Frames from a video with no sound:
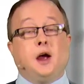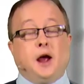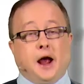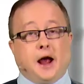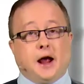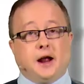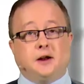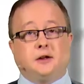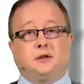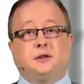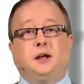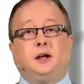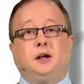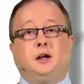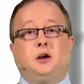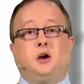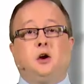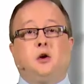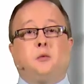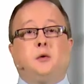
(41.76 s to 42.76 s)

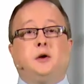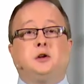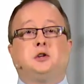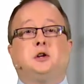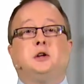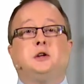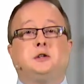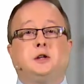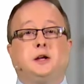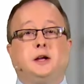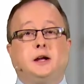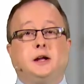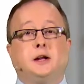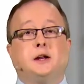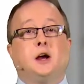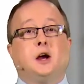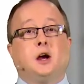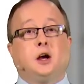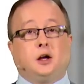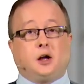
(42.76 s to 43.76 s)
Anything which
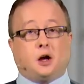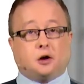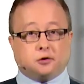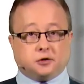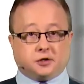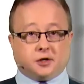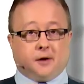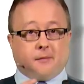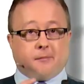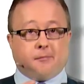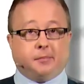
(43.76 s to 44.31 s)
indeed goes